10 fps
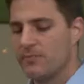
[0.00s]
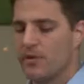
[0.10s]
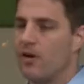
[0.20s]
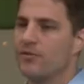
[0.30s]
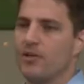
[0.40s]

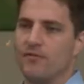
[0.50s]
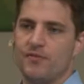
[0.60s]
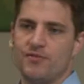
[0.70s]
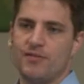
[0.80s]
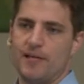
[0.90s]
because
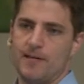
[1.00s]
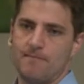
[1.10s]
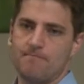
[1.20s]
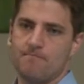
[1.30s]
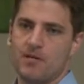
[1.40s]
of sin.
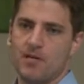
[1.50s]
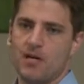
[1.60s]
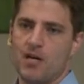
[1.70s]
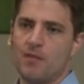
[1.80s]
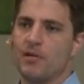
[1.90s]

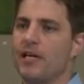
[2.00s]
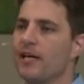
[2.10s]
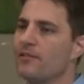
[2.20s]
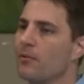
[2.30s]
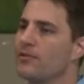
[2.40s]
But
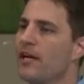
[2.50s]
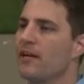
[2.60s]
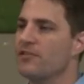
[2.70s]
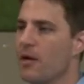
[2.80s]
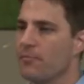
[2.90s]
kids, I'm going to tell
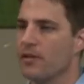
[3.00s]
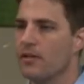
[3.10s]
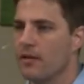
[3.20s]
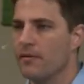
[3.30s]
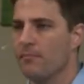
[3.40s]
you something.
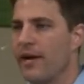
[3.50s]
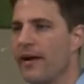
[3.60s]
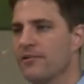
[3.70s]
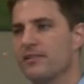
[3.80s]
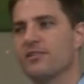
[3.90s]
And
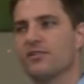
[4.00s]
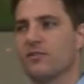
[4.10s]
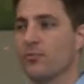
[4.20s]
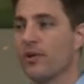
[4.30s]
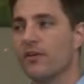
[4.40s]
parents, this is a
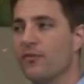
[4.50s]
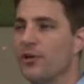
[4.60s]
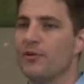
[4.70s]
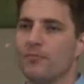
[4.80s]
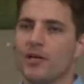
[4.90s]
really for
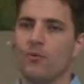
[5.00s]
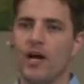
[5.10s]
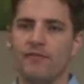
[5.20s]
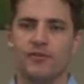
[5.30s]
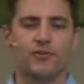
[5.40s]
you in a big
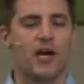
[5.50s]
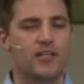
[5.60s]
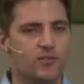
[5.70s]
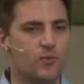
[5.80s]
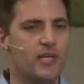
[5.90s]
way. If you try to
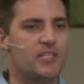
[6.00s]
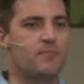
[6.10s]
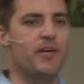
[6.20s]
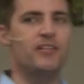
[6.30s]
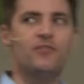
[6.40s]
squeeze
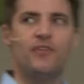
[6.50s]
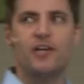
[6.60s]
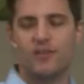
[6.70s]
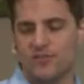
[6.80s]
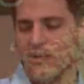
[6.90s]
millions of
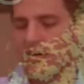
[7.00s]
years